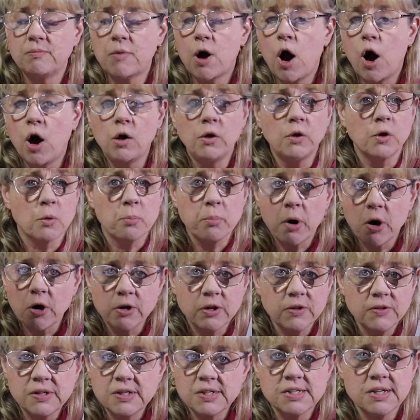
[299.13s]
all or part
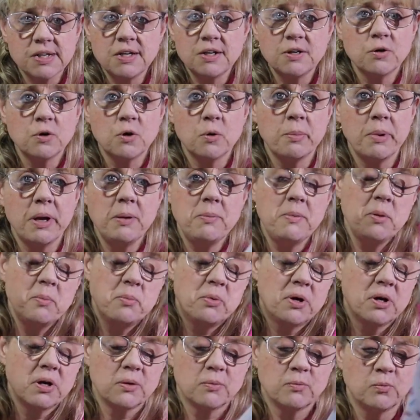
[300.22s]
of this in her baby
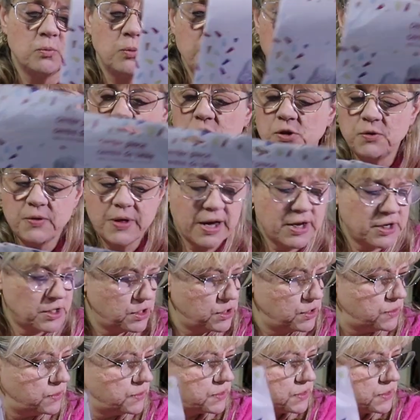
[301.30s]
book, we can do that too.